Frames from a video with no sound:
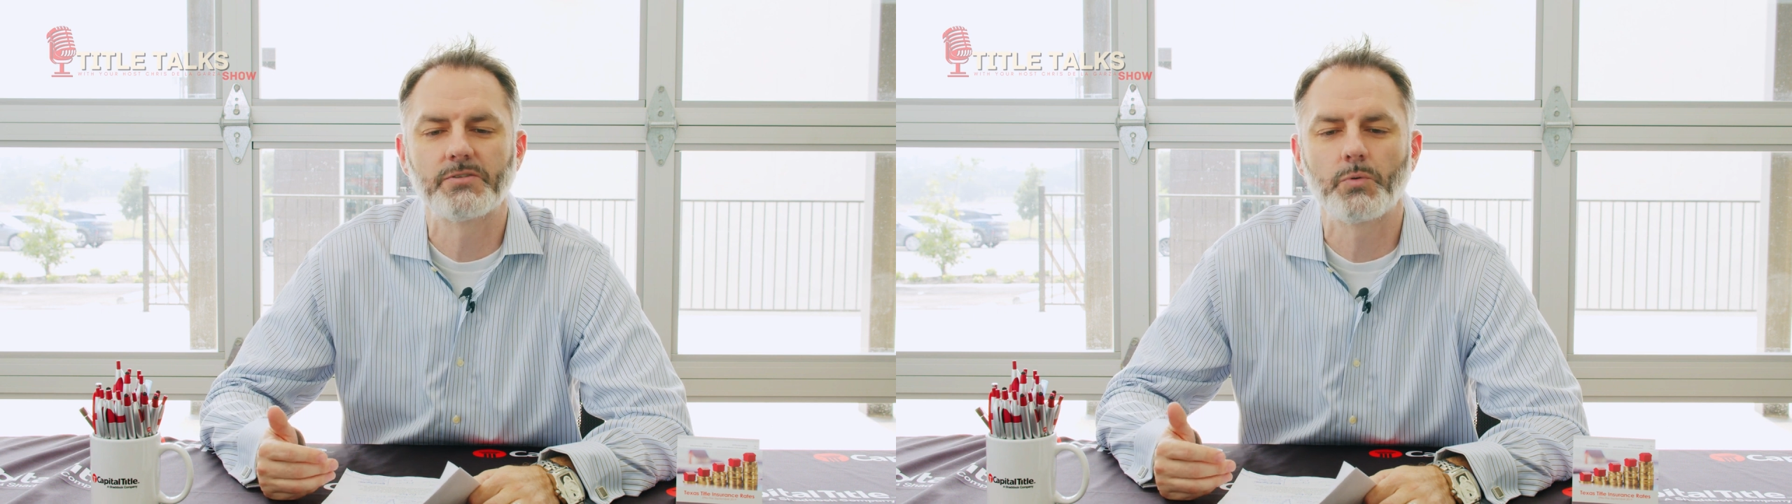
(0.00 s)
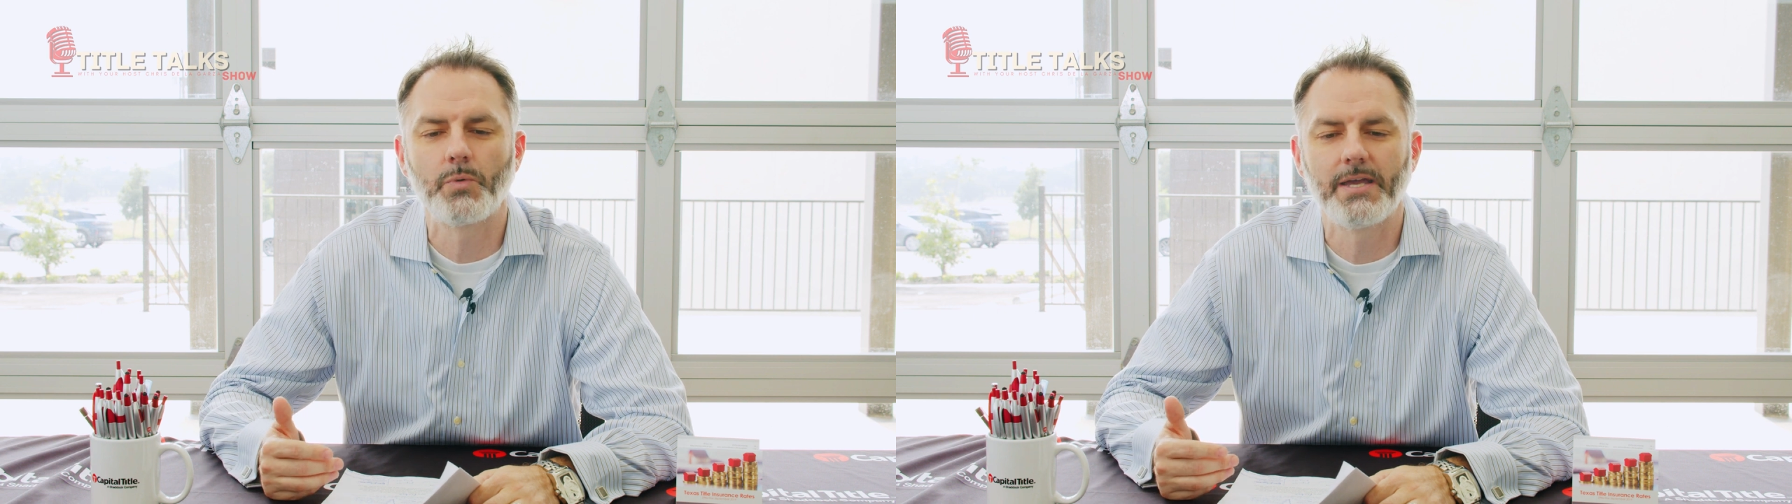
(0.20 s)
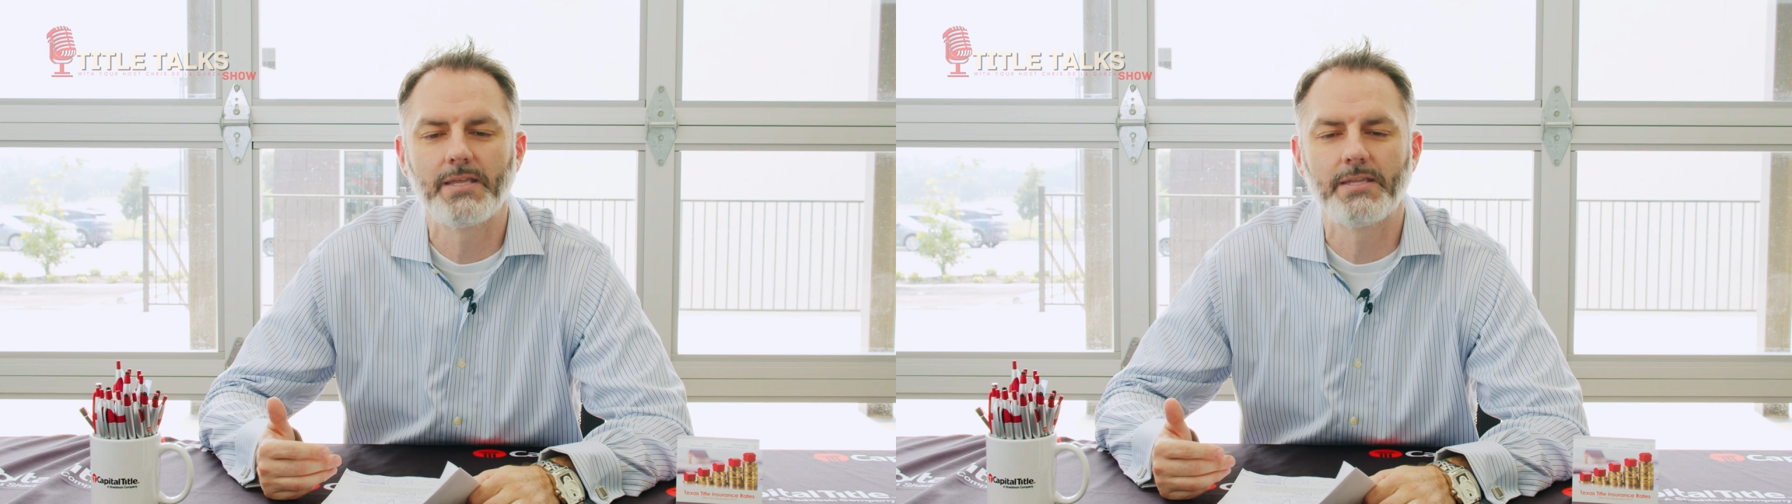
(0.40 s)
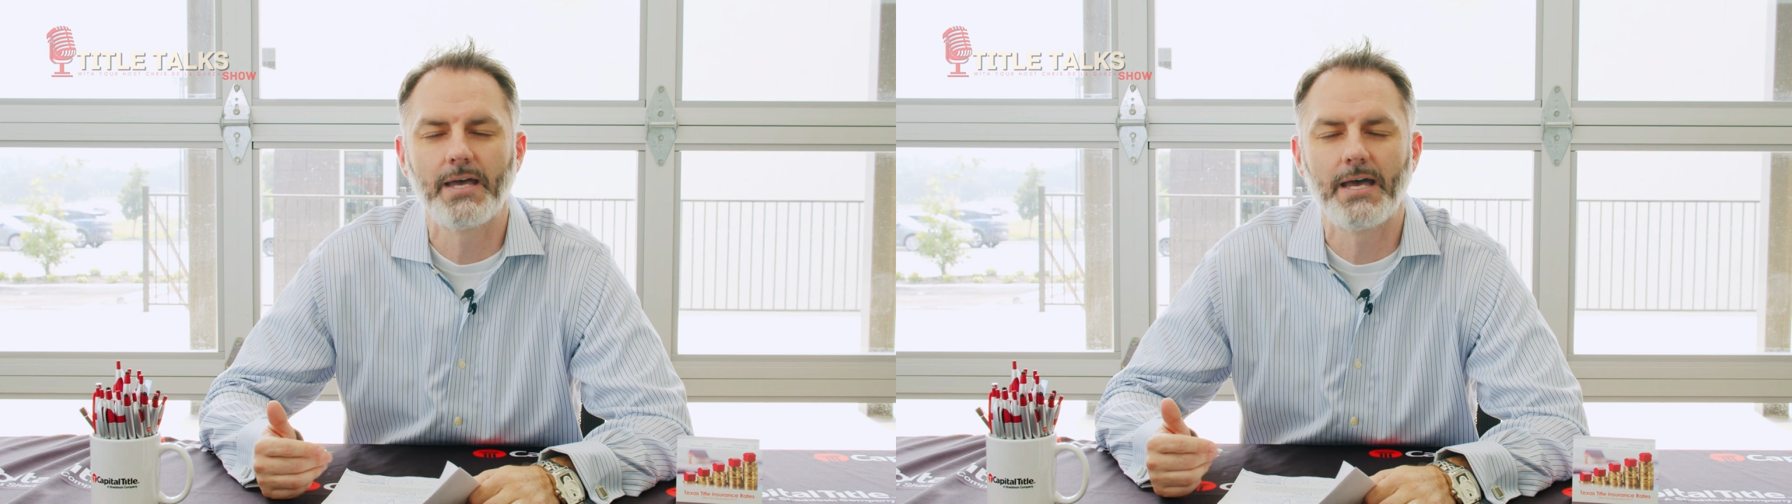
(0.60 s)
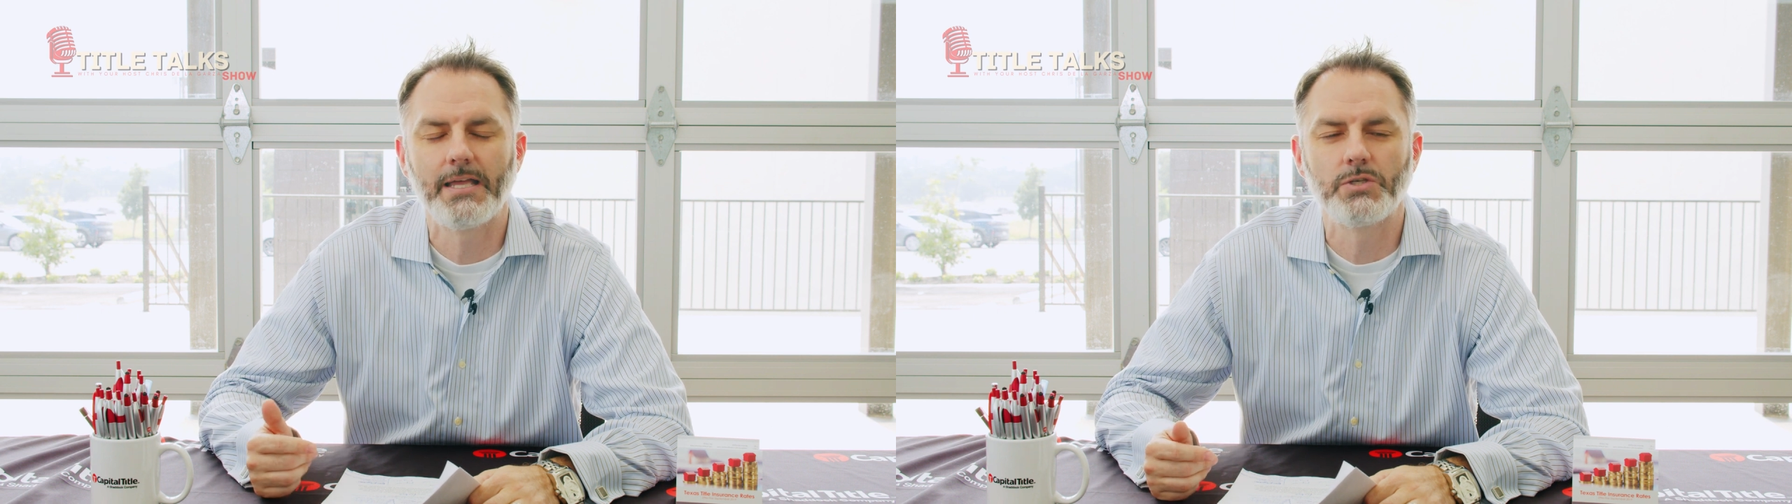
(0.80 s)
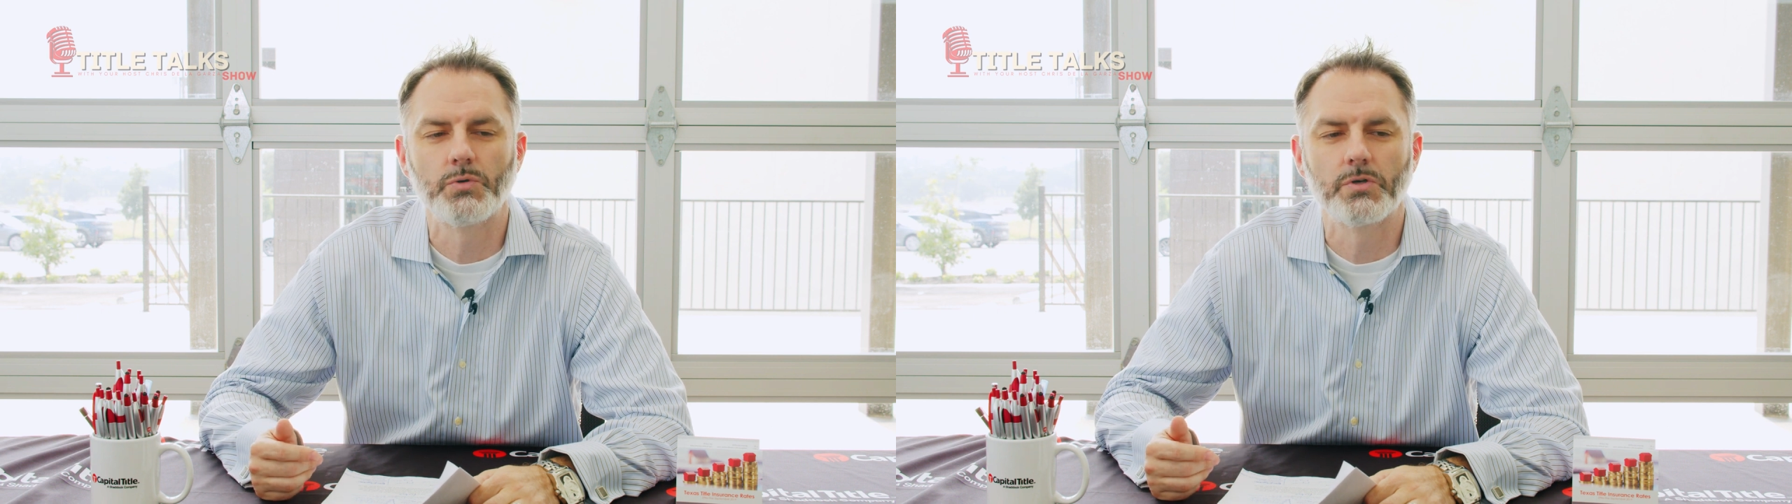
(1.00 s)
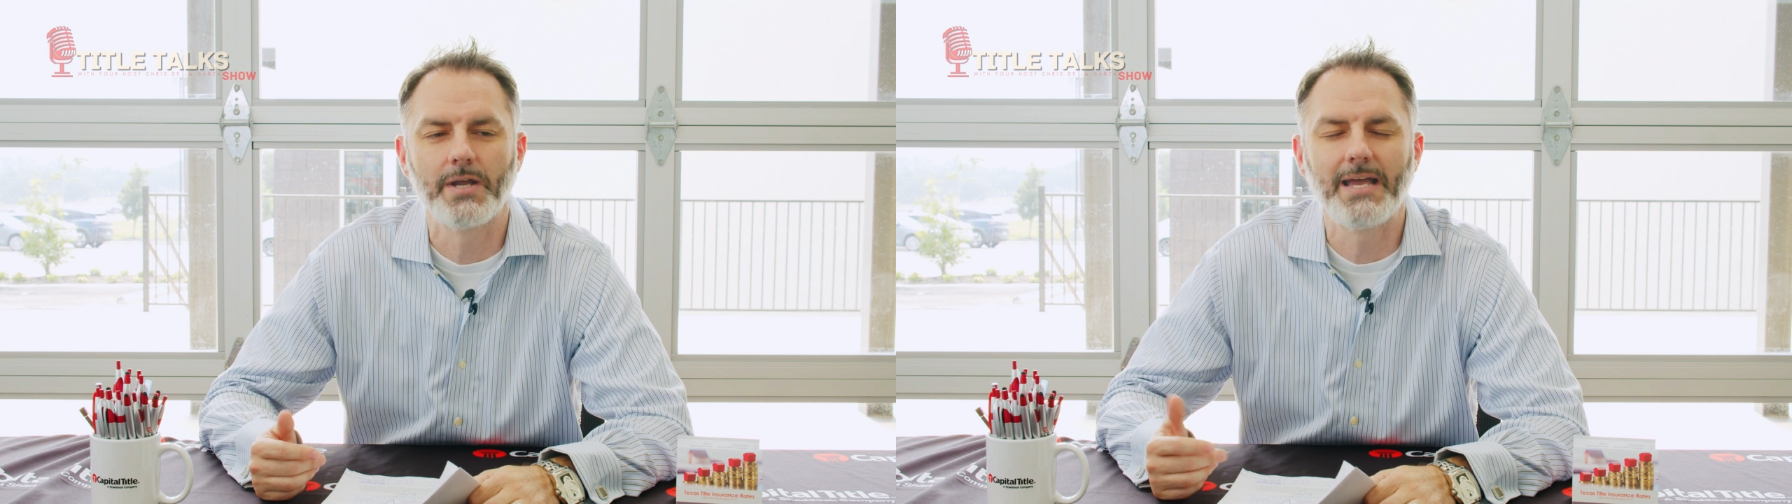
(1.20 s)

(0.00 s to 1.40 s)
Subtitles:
of the way that your